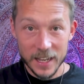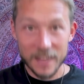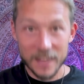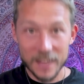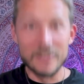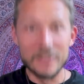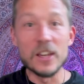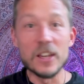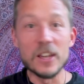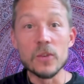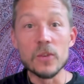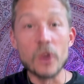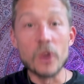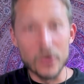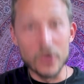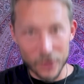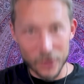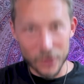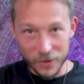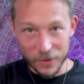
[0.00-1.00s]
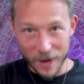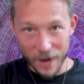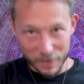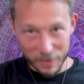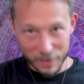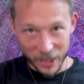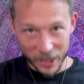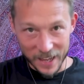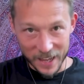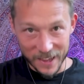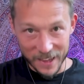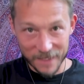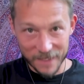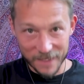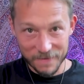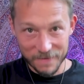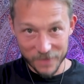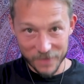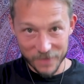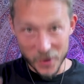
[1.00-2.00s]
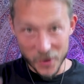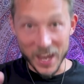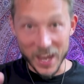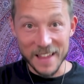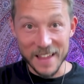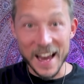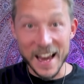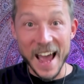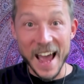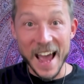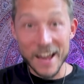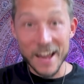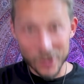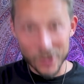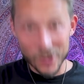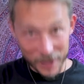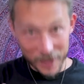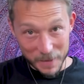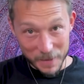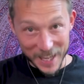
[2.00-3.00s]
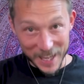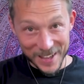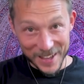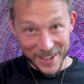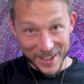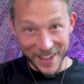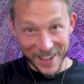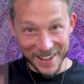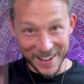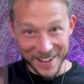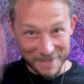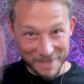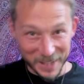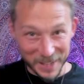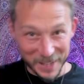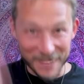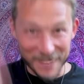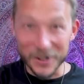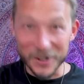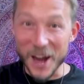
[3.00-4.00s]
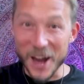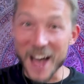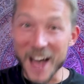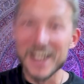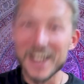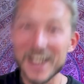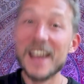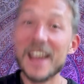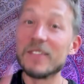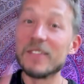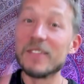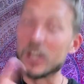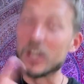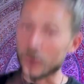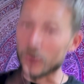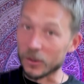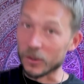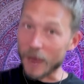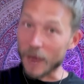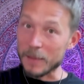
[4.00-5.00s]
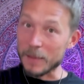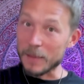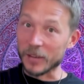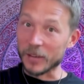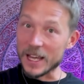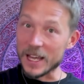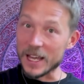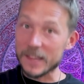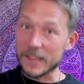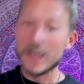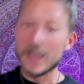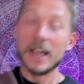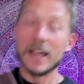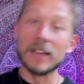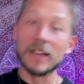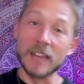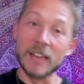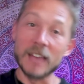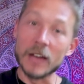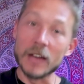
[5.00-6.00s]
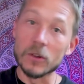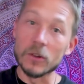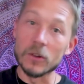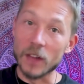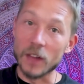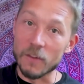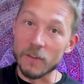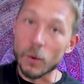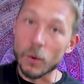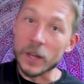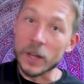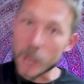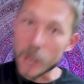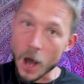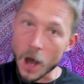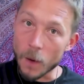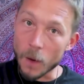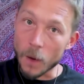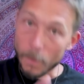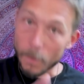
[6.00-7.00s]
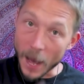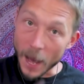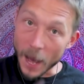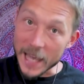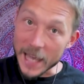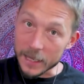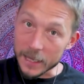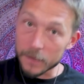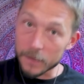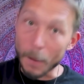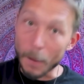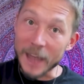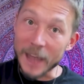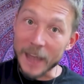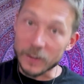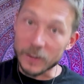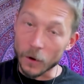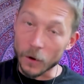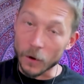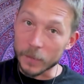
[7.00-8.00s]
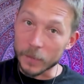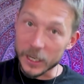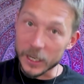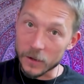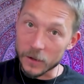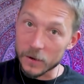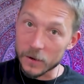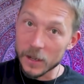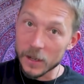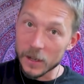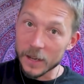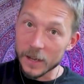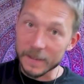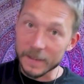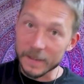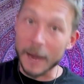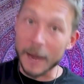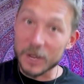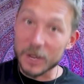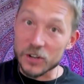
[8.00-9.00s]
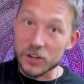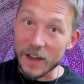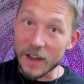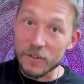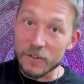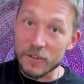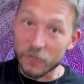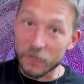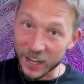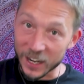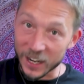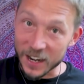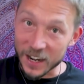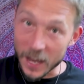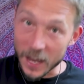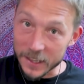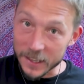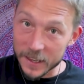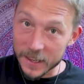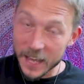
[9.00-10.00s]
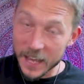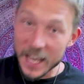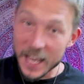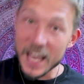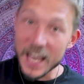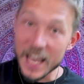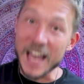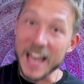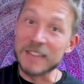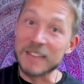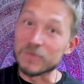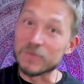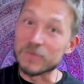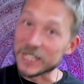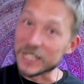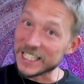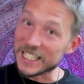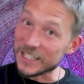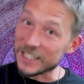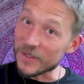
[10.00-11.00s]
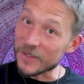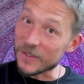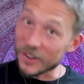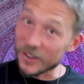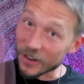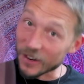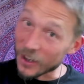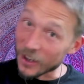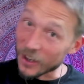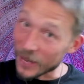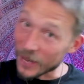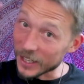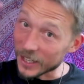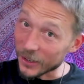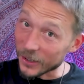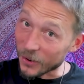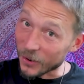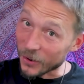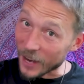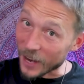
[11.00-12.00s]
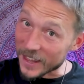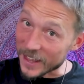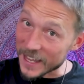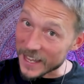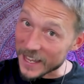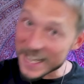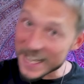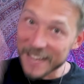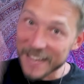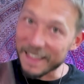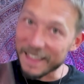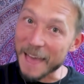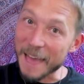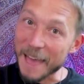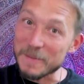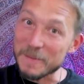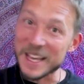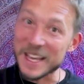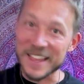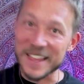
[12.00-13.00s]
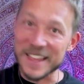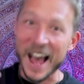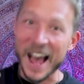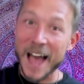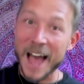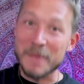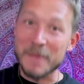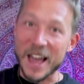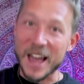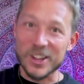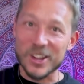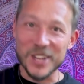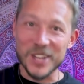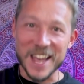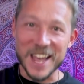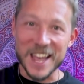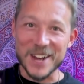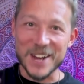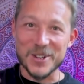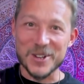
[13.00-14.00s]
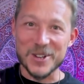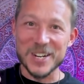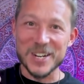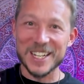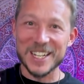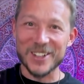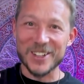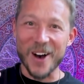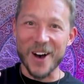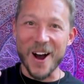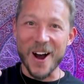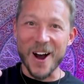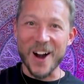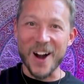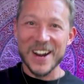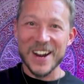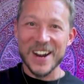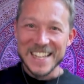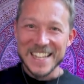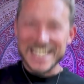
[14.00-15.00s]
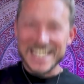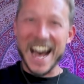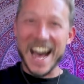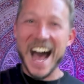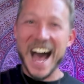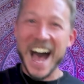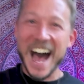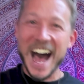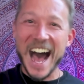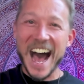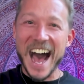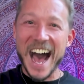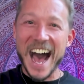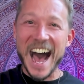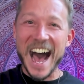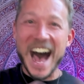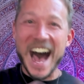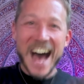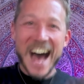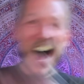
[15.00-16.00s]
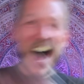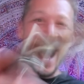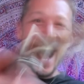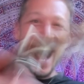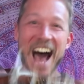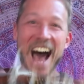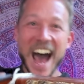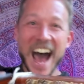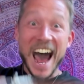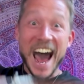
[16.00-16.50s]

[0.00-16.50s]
That you know you're in the right place, okay? That actually means, believe it or not, that you're in the right place, and tell your loved one, you know, Mike told me, dude, that I'm gonna drive you freaking nuts. And once you start going a little crazy, that means I'm actually getting good at guitar. Yaha!